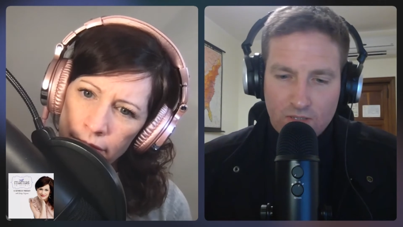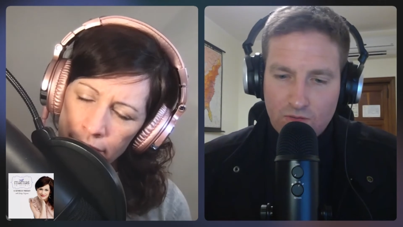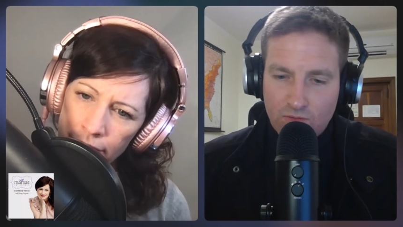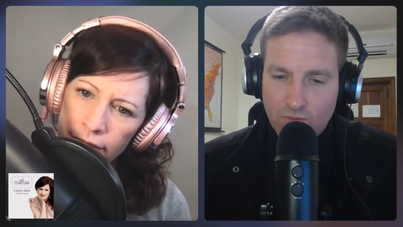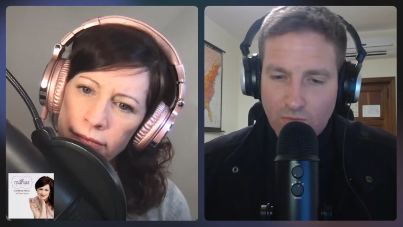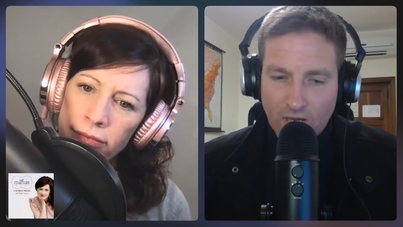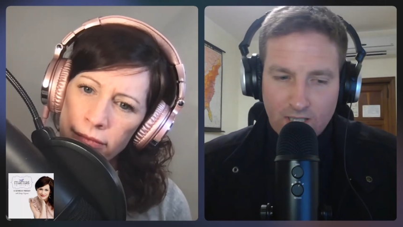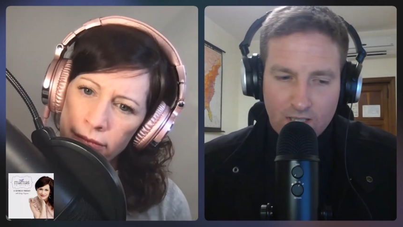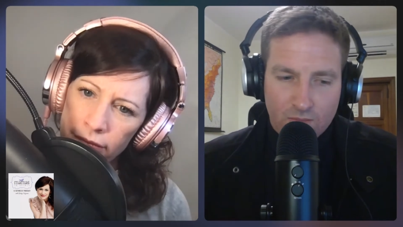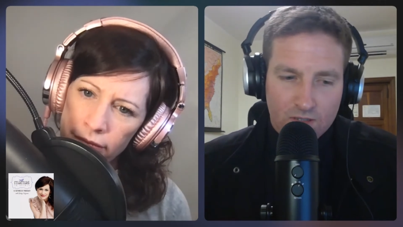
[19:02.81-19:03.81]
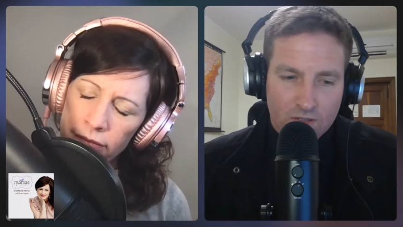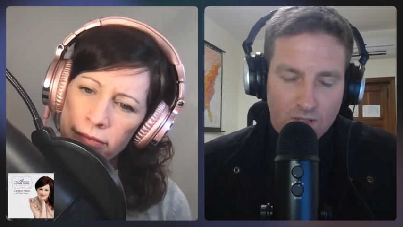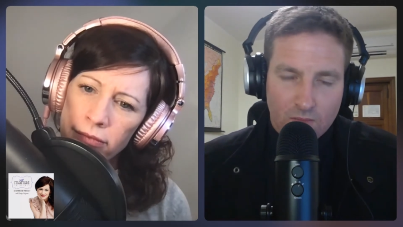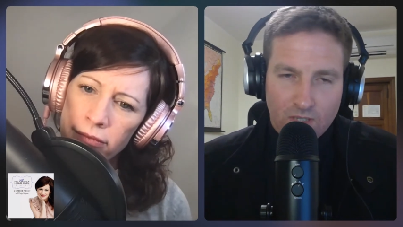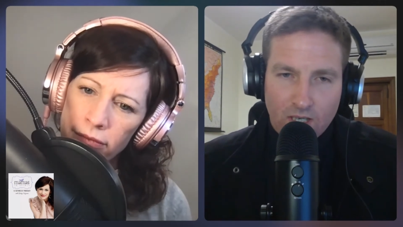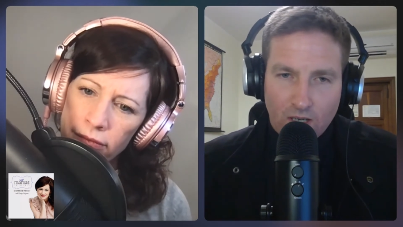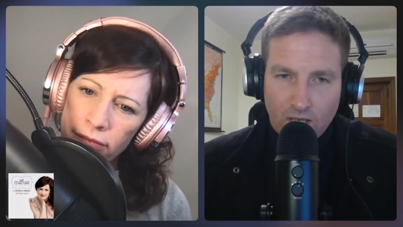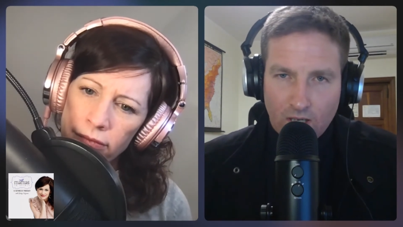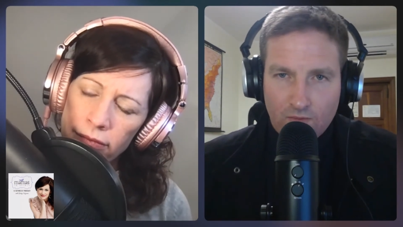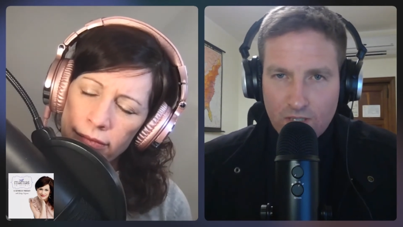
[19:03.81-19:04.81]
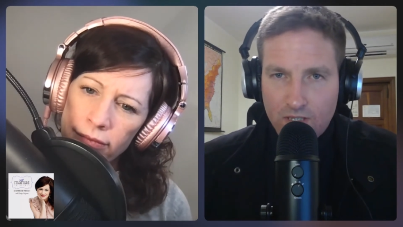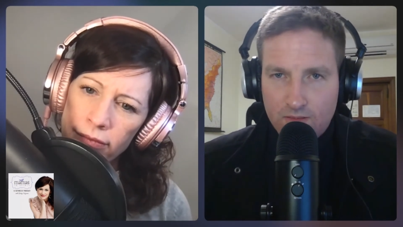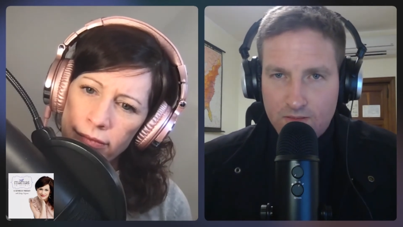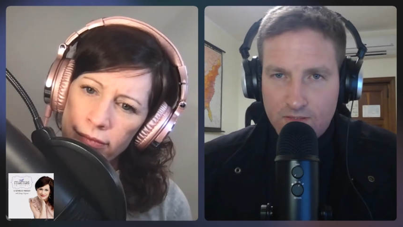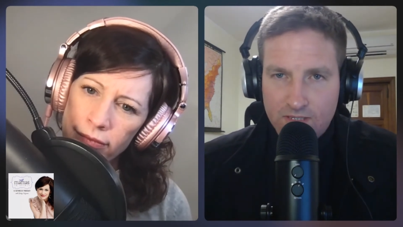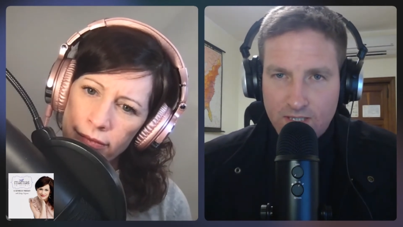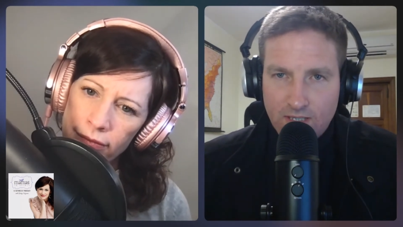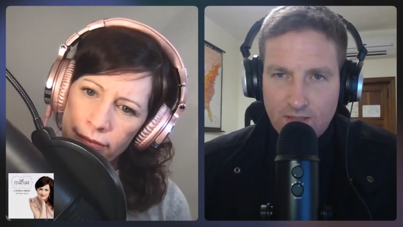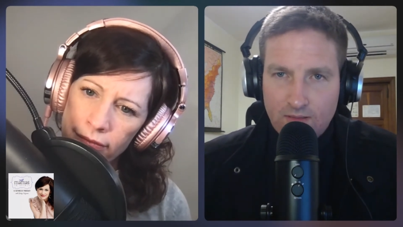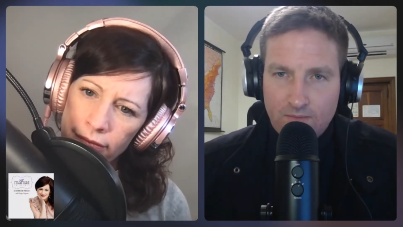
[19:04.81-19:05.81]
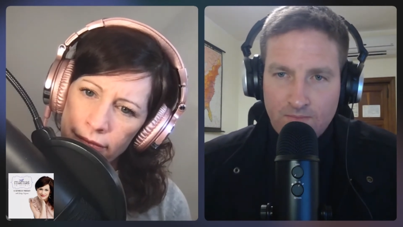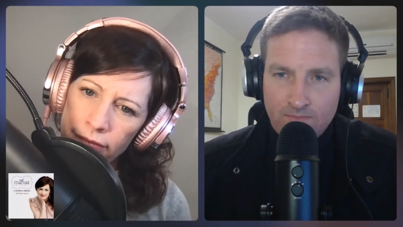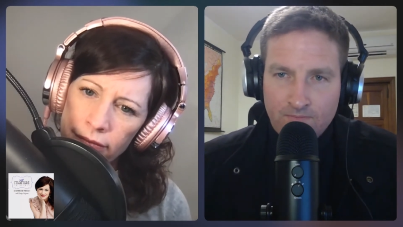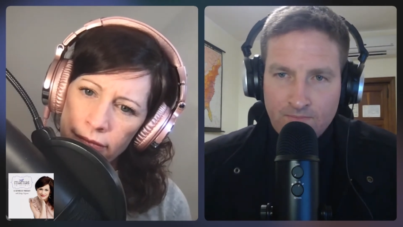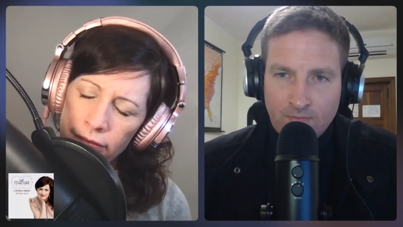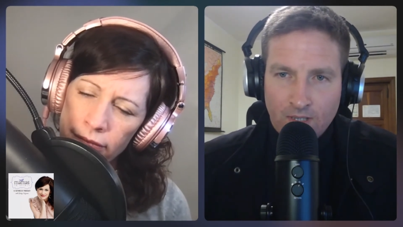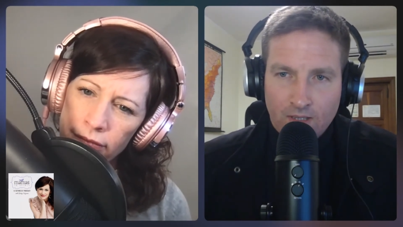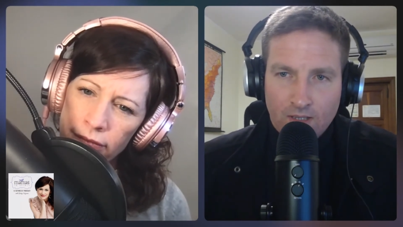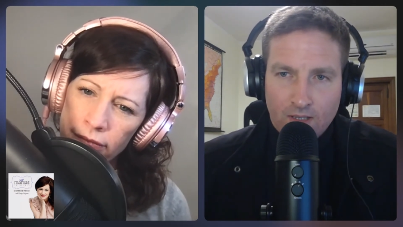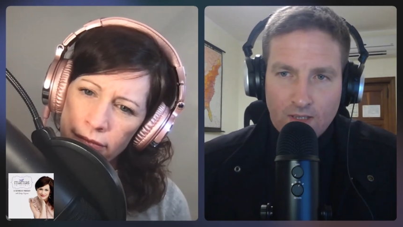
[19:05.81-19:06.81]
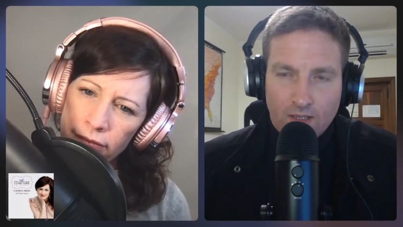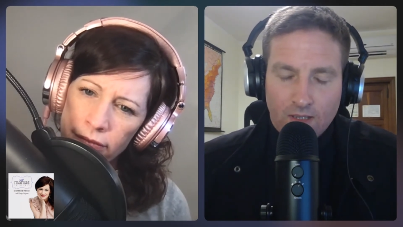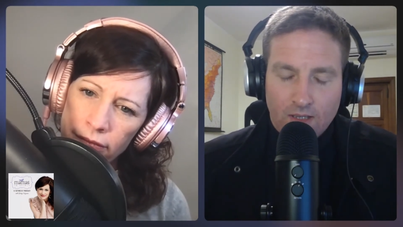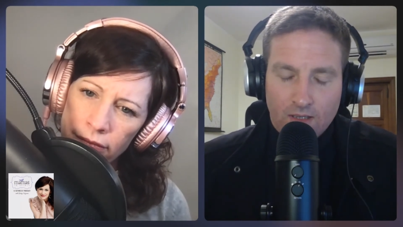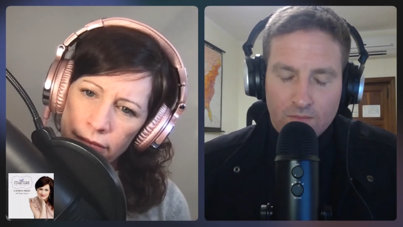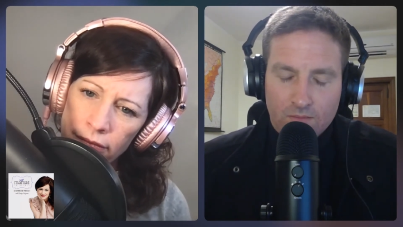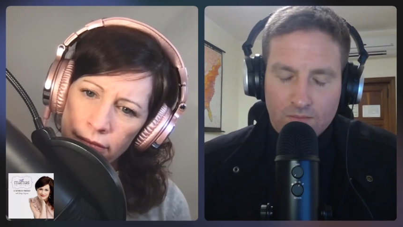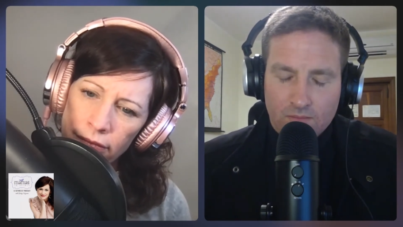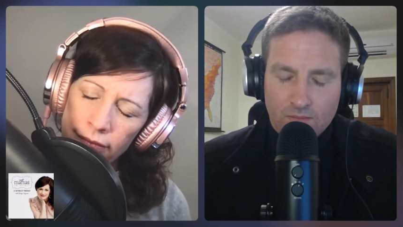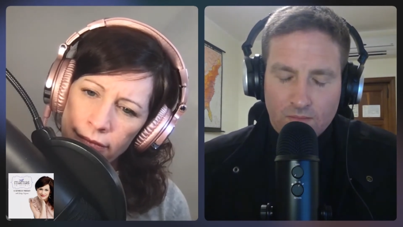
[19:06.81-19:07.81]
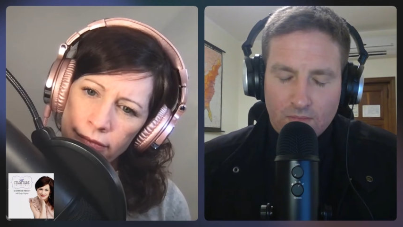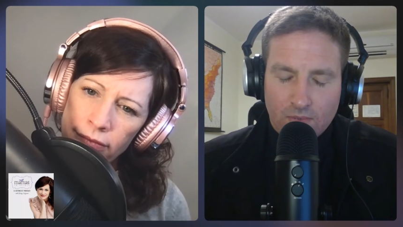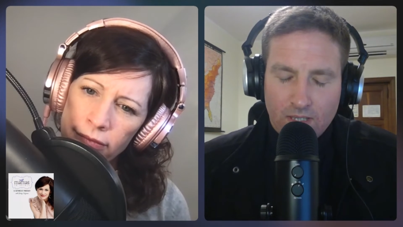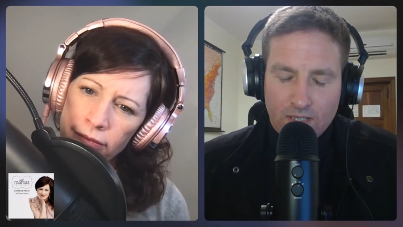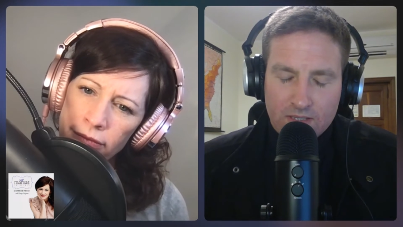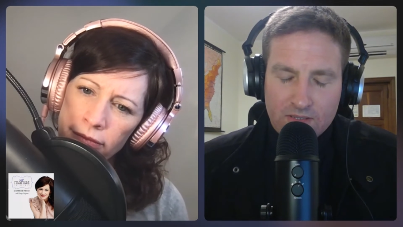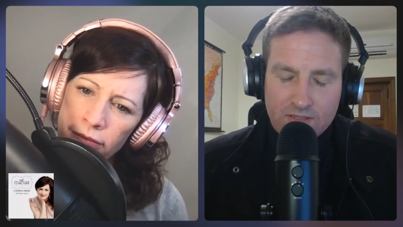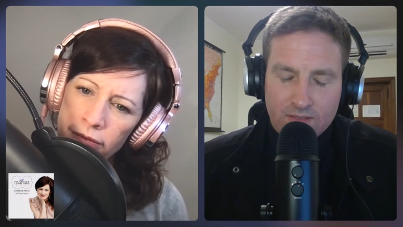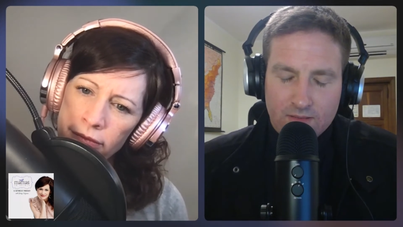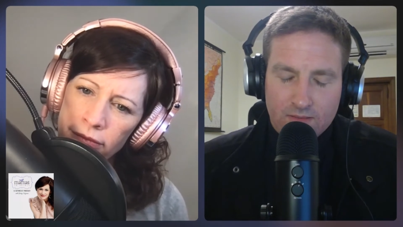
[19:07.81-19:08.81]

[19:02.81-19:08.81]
Speaker 1: issues with body image, I mean, every sin um, is